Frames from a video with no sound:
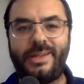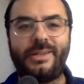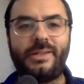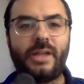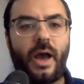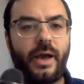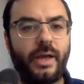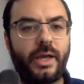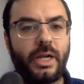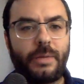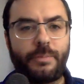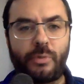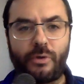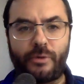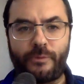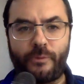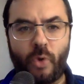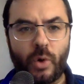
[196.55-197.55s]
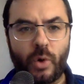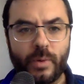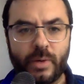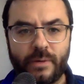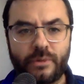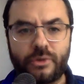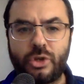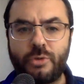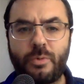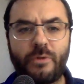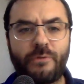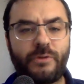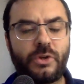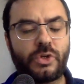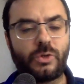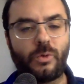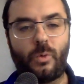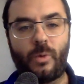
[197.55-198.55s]
Not in a performative,
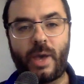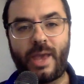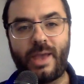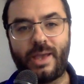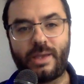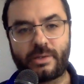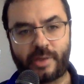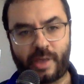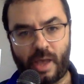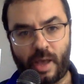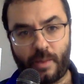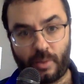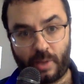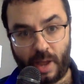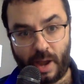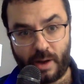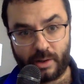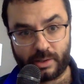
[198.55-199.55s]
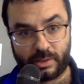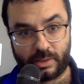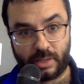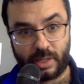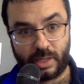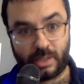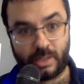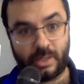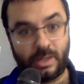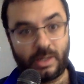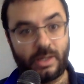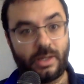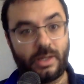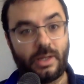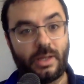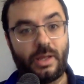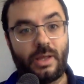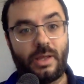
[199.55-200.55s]
superficial way, as Kamala Harris did
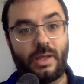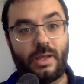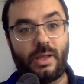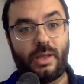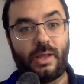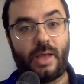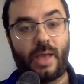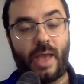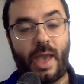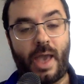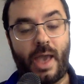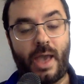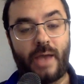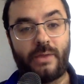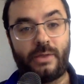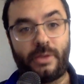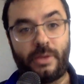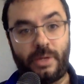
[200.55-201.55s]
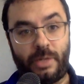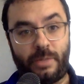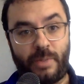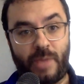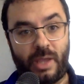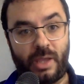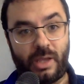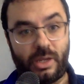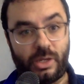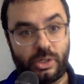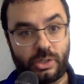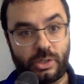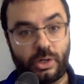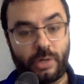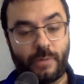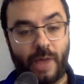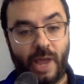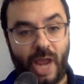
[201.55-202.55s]
at the debate in
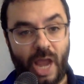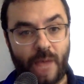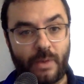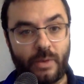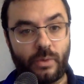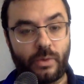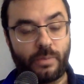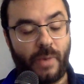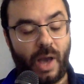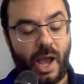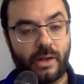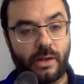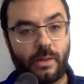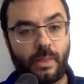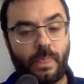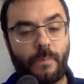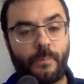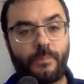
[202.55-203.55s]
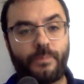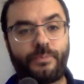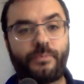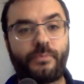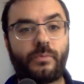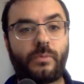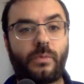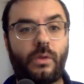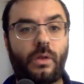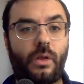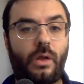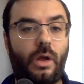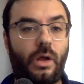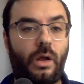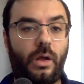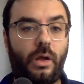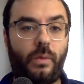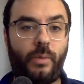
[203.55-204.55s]
June in Miami with Biden,
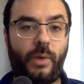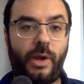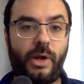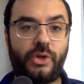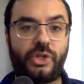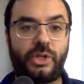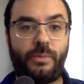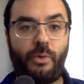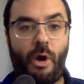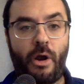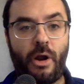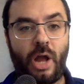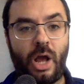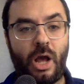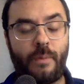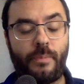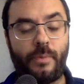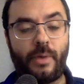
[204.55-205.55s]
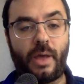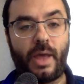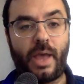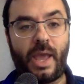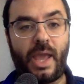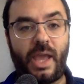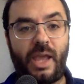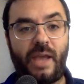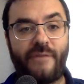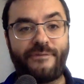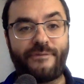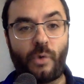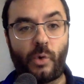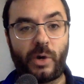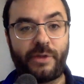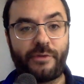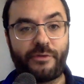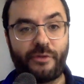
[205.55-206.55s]
where she brought up a
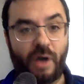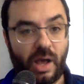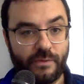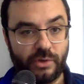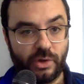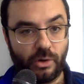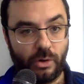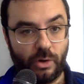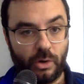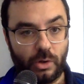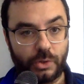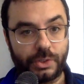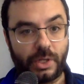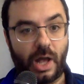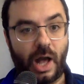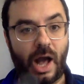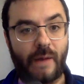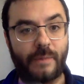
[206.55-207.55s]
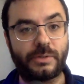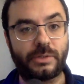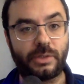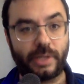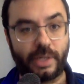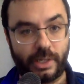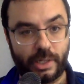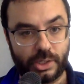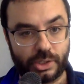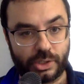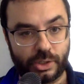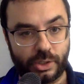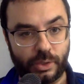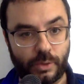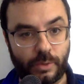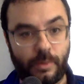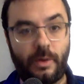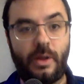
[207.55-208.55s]
45-year-old obsolete
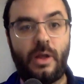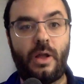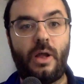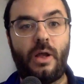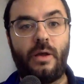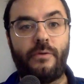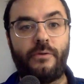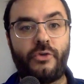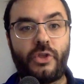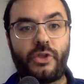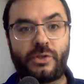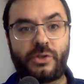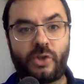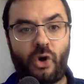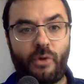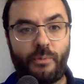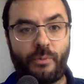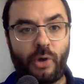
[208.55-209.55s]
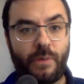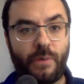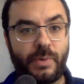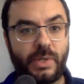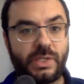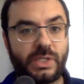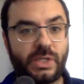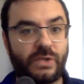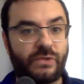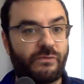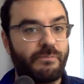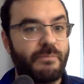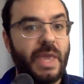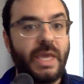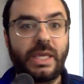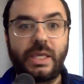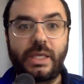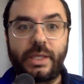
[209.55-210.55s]
issue for the sole purpose of
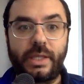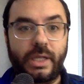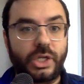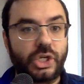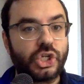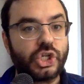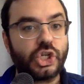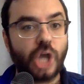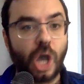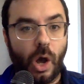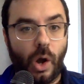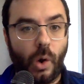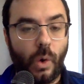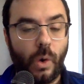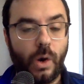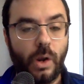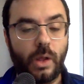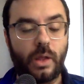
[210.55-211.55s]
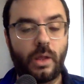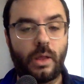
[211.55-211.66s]
making a show,